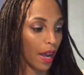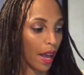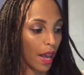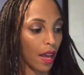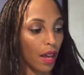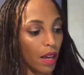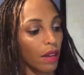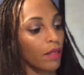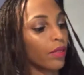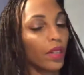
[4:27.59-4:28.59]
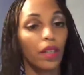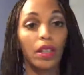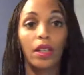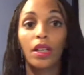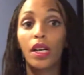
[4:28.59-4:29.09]
have
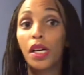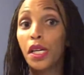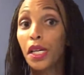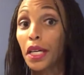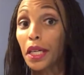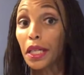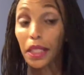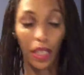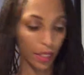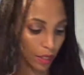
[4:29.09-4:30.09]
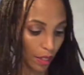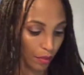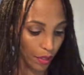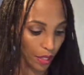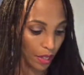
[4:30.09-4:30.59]
a lot of stuff
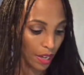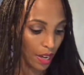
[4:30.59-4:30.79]
here.